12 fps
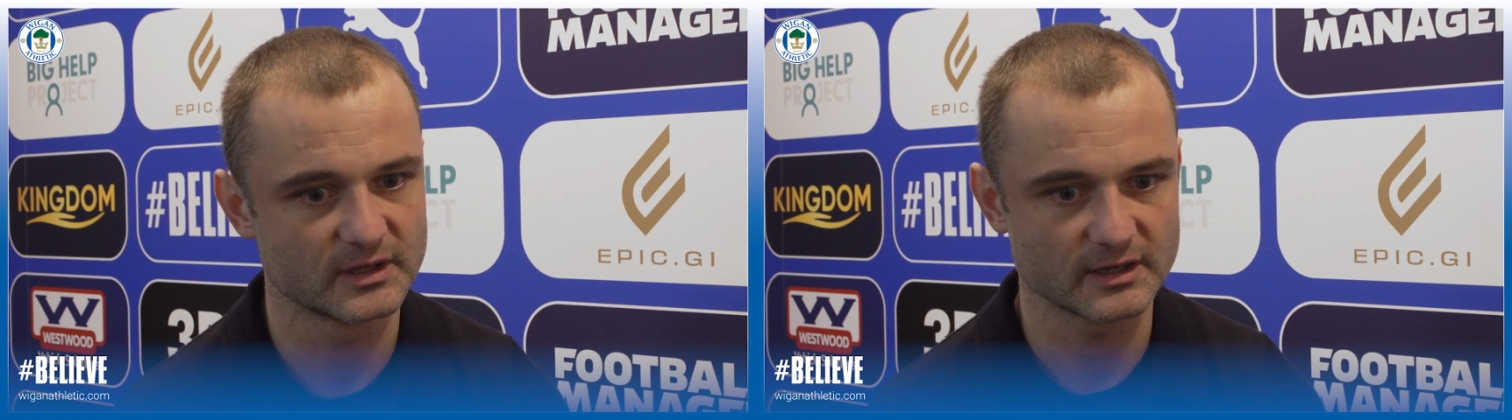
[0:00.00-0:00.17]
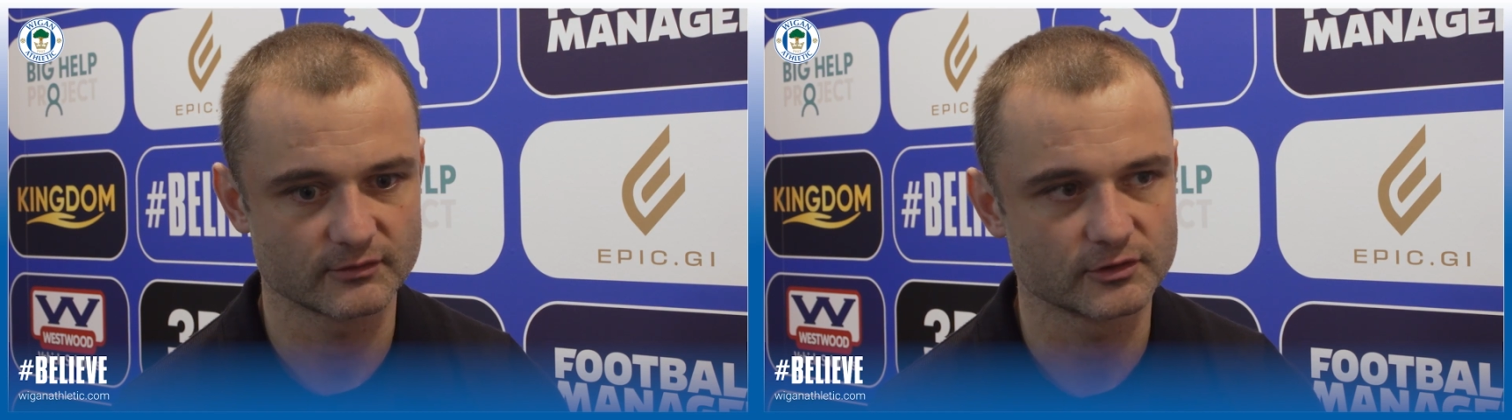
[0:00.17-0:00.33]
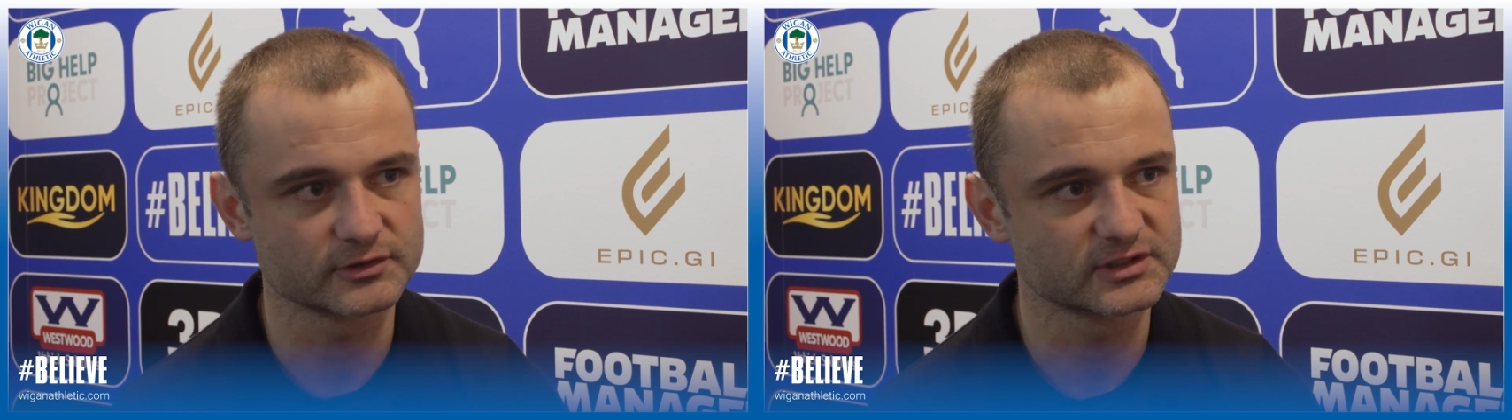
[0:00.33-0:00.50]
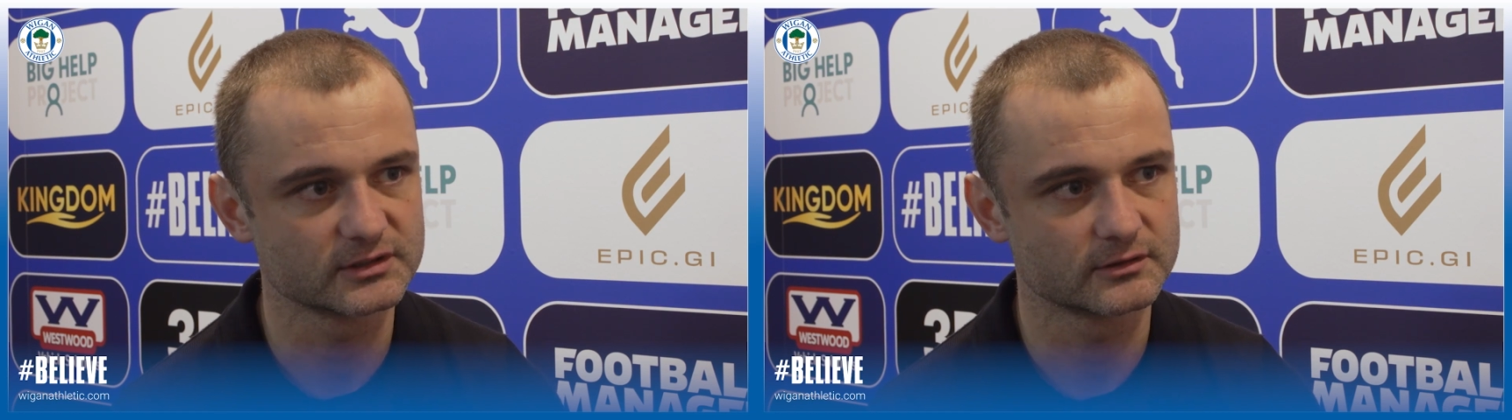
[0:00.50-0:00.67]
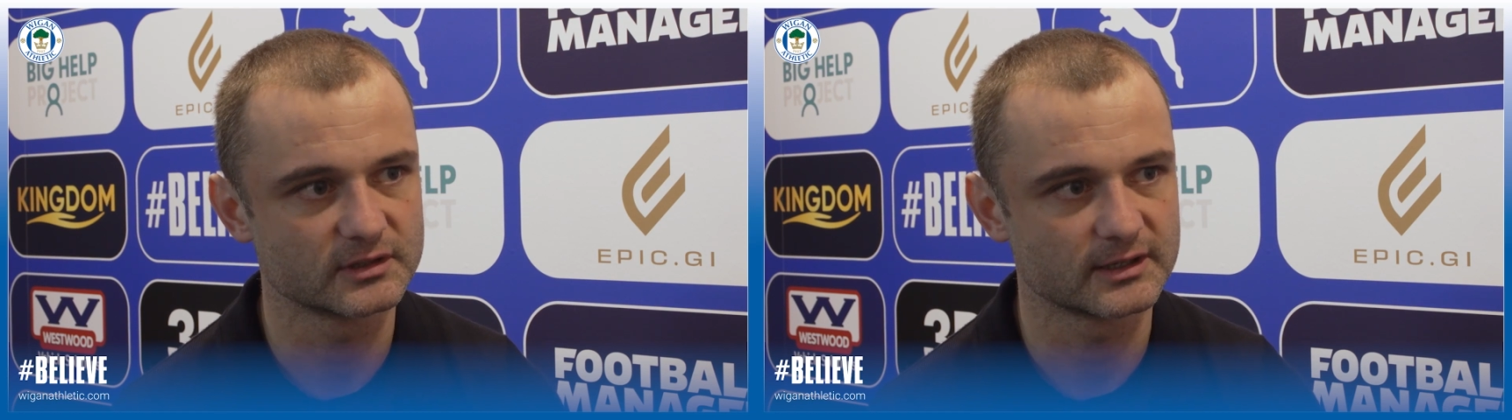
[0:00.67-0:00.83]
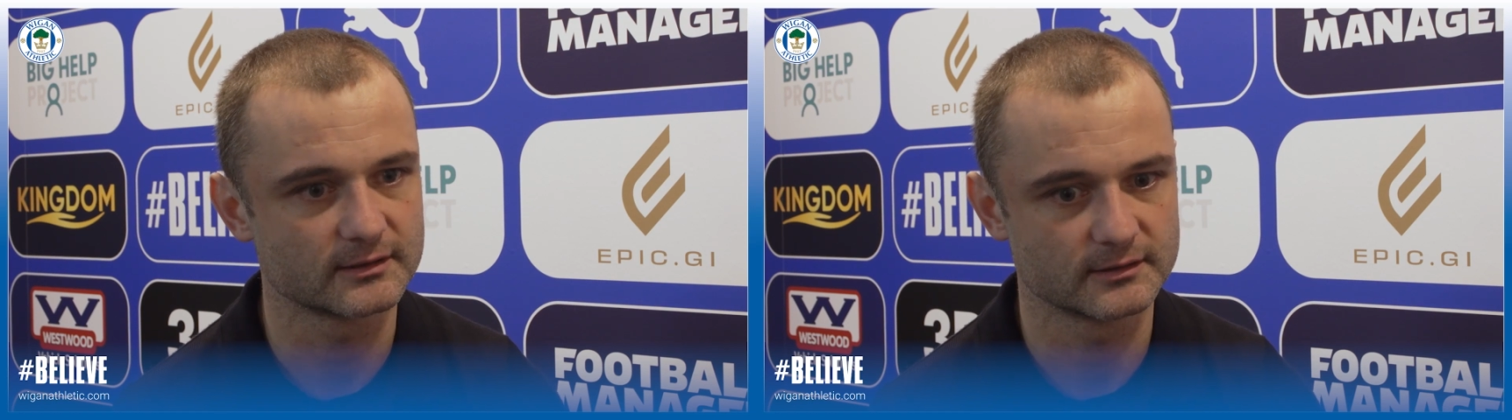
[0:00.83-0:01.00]
Yeah, of course they do,
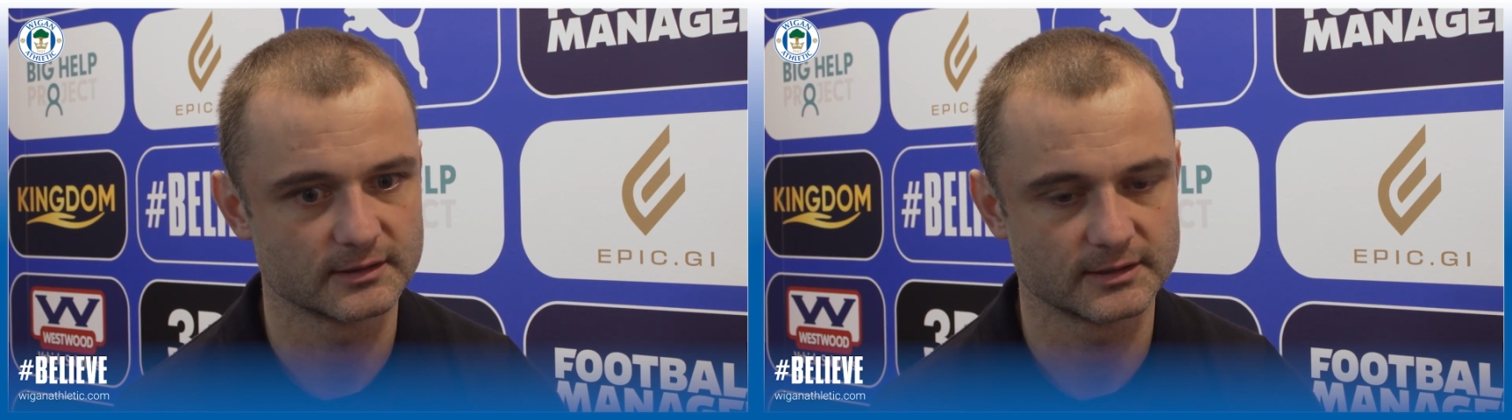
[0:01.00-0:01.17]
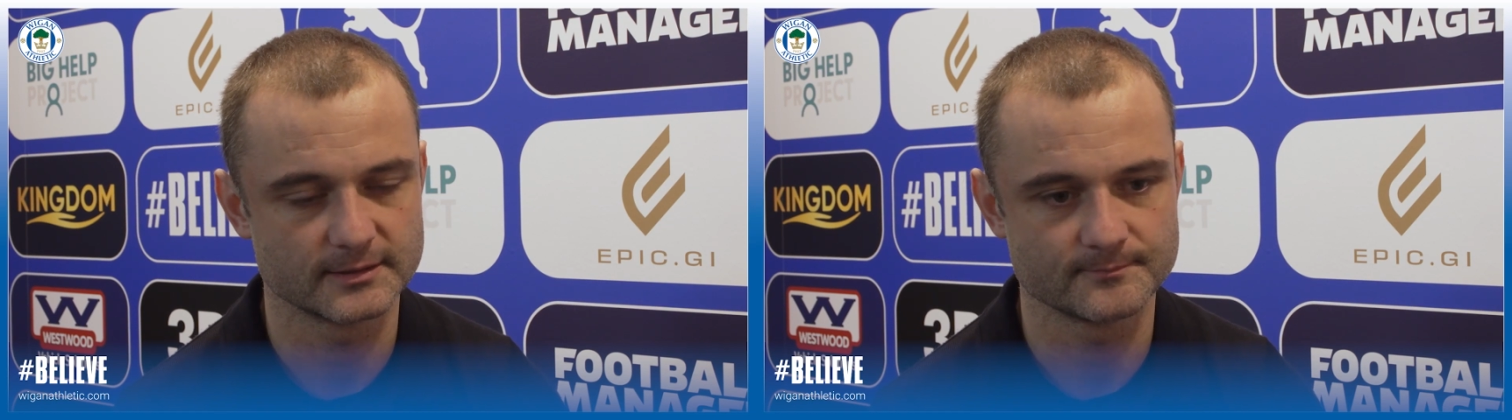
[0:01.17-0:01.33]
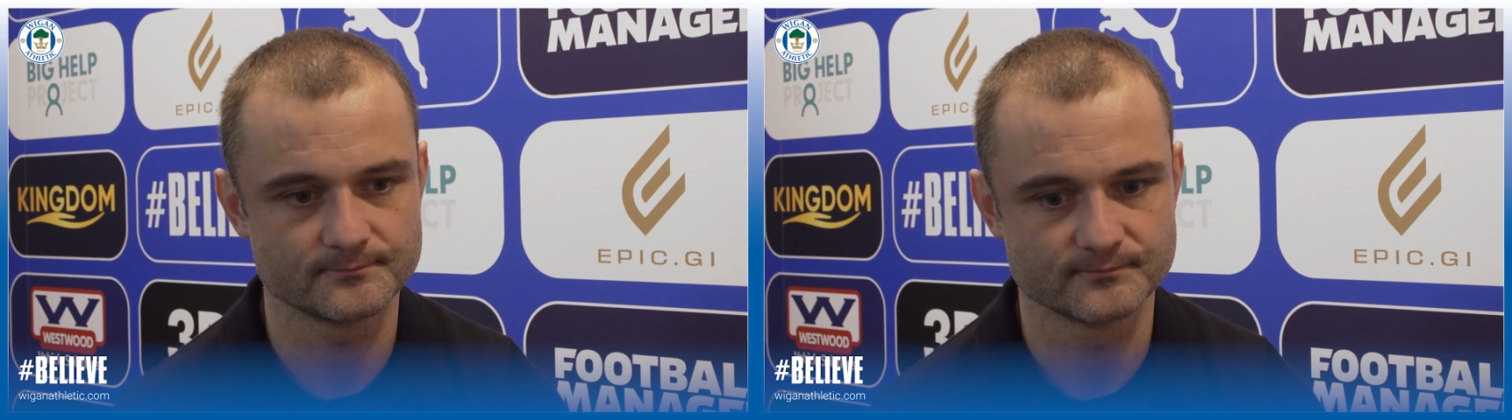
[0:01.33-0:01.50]
yeah.